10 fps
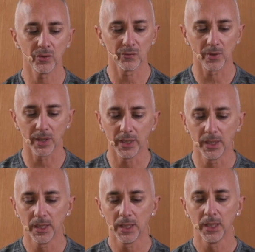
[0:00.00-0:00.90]
is very
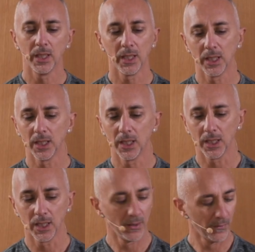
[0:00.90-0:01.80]

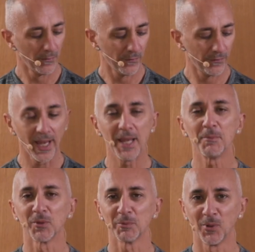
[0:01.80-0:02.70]

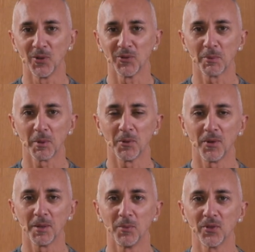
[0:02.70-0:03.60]
famous pose, probably
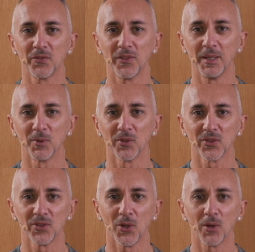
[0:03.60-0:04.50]
one of the most famous
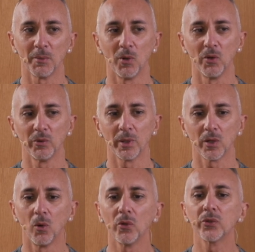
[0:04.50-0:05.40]
yoga poses, but
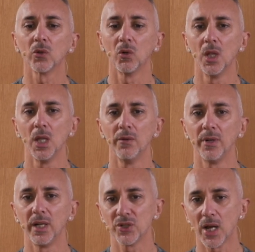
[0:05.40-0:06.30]
also
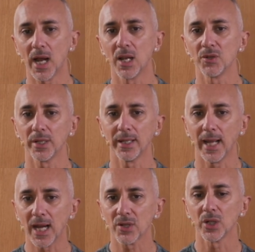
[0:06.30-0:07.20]
very challenging. And
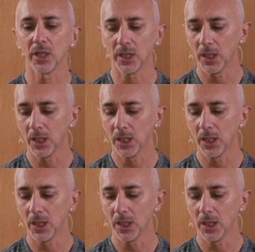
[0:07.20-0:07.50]
actually,